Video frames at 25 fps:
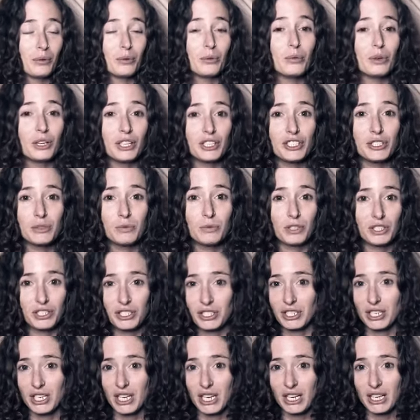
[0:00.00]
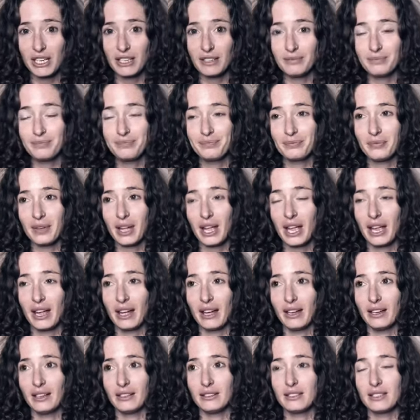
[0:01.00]
will get you what you need.
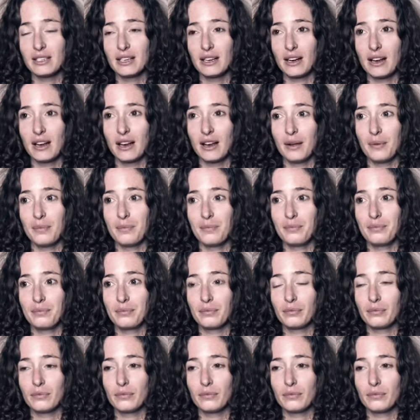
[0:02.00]
And um,